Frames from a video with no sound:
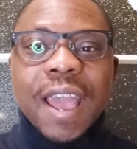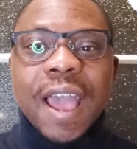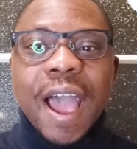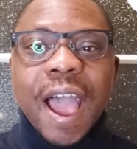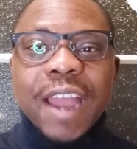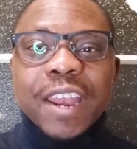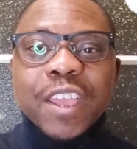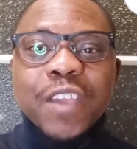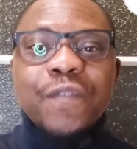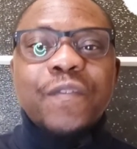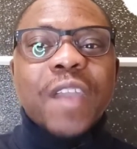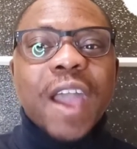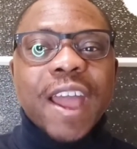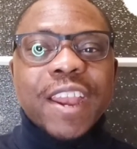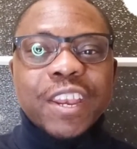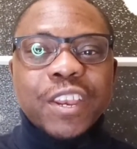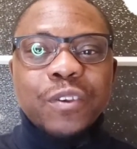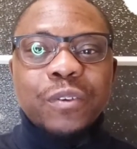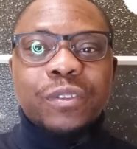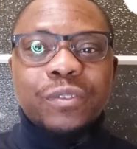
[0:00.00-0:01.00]
And if you
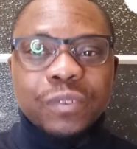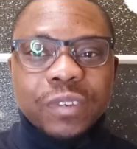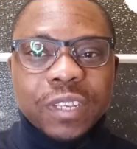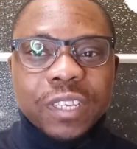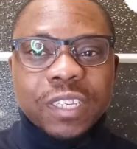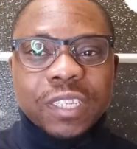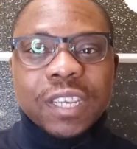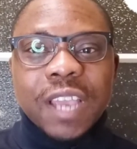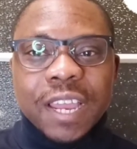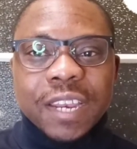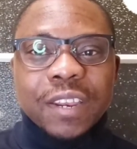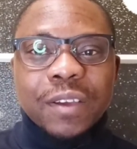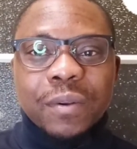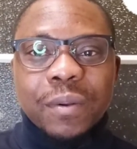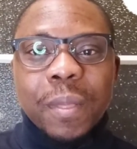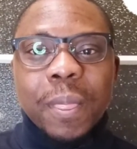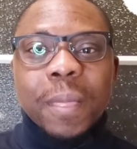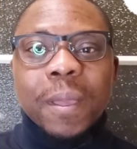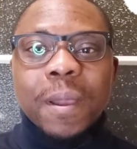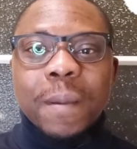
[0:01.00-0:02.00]
are new to this
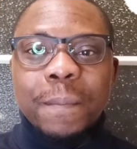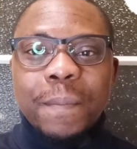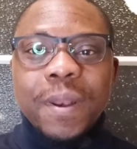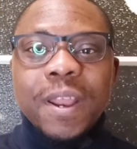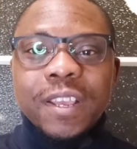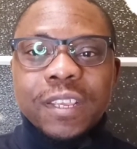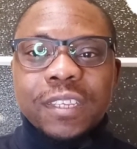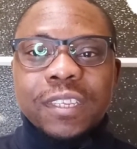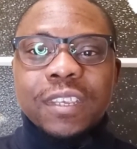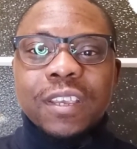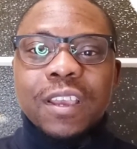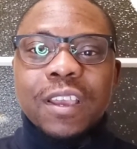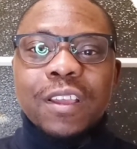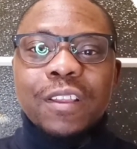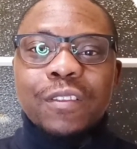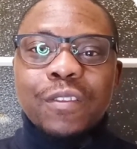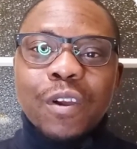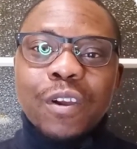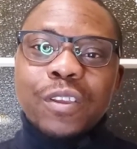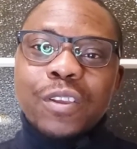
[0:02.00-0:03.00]
channel, please
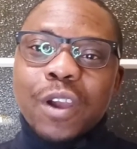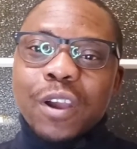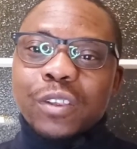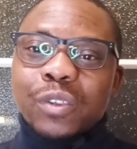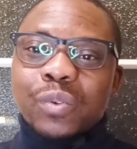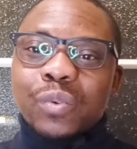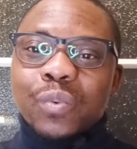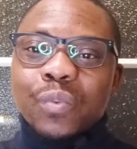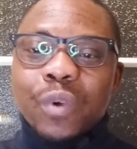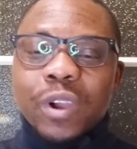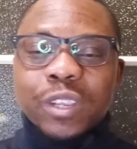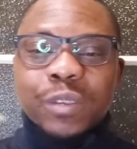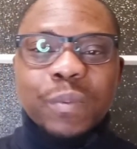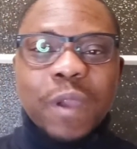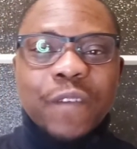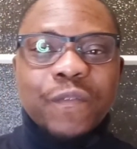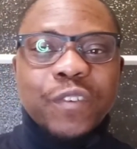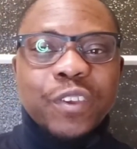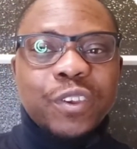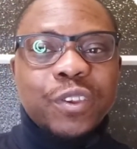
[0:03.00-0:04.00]
don't just watch
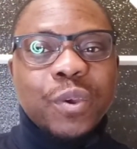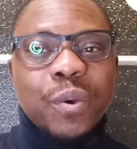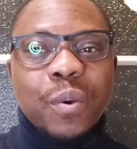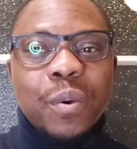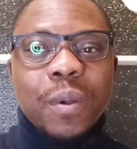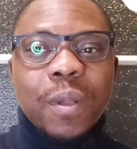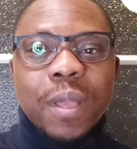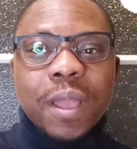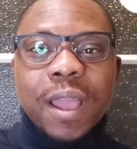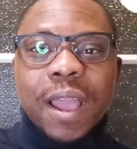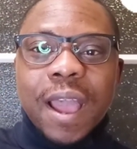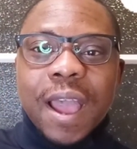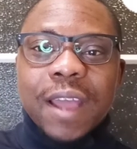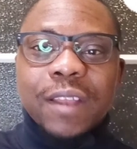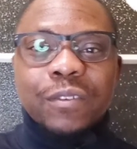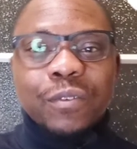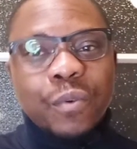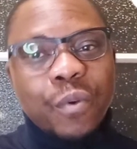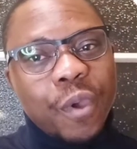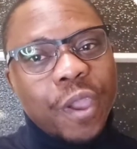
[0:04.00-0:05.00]
my video
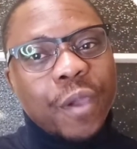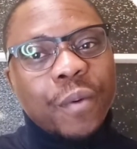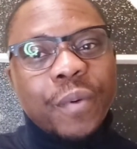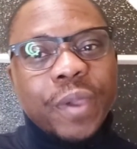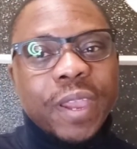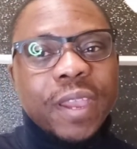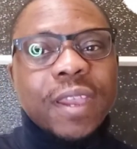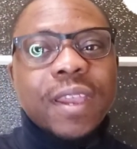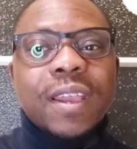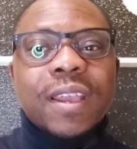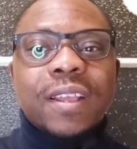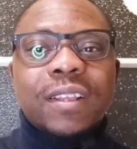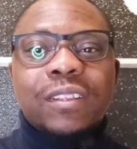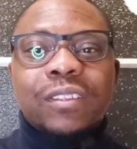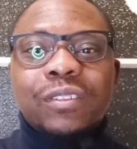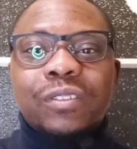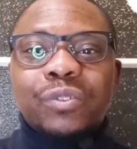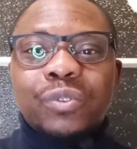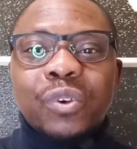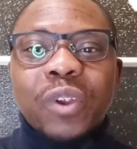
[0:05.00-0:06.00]
and go away.
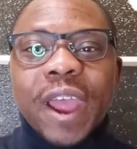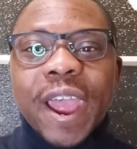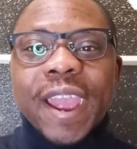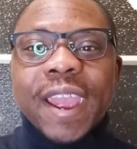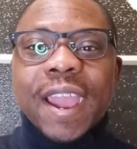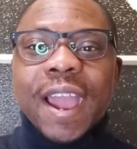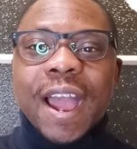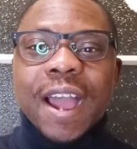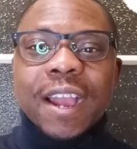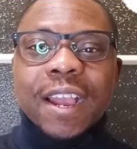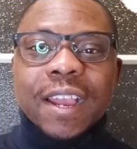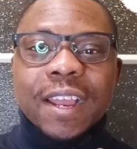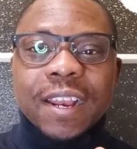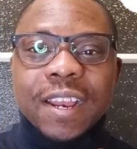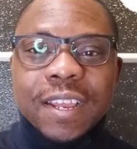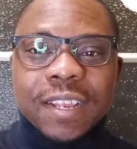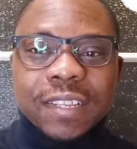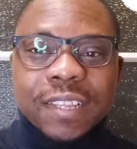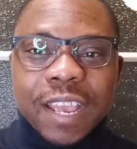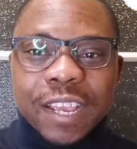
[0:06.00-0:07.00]
Try and
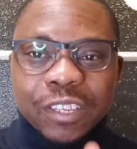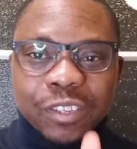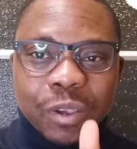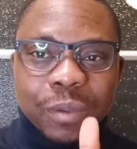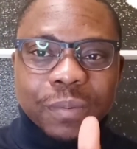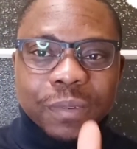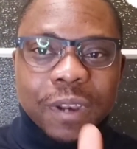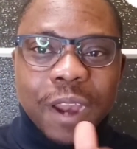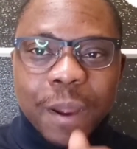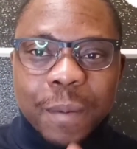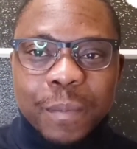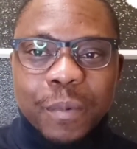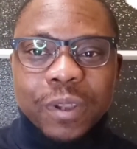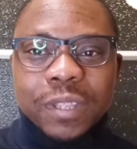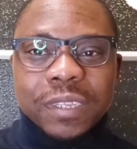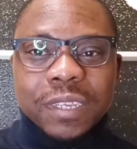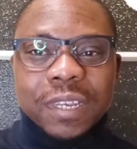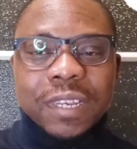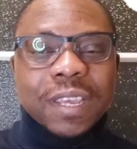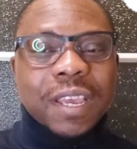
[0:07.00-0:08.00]
click the subscribe
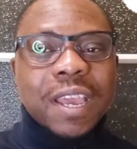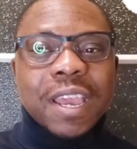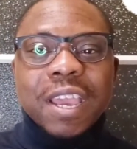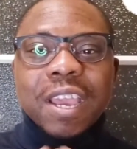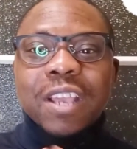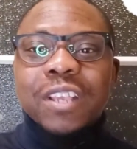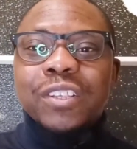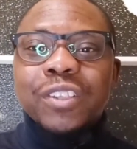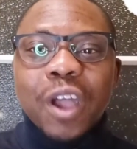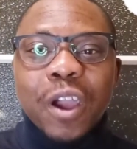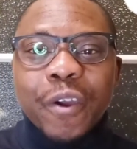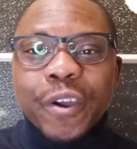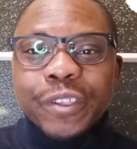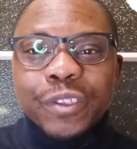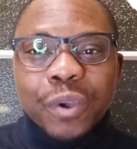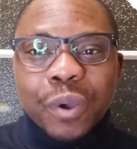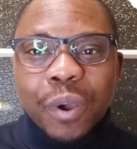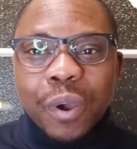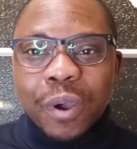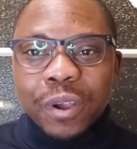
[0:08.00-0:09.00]
button. It's not
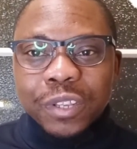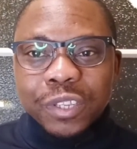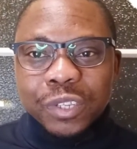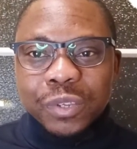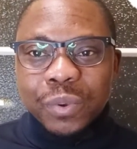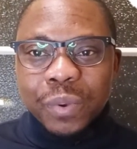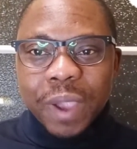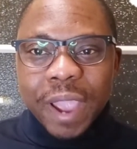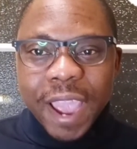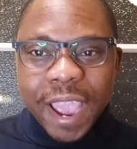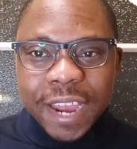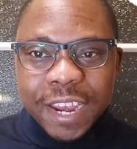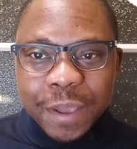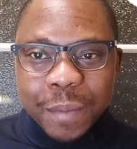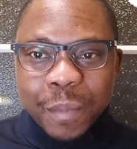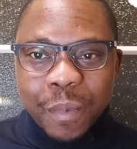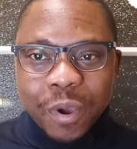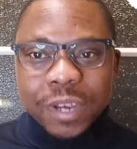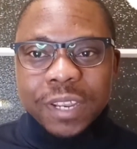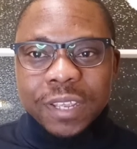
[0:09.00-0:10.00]
going to cost you any
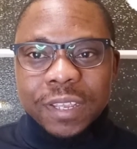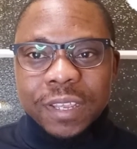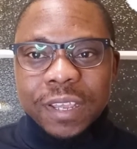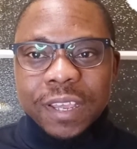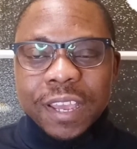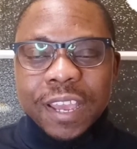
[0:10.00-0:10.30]
money.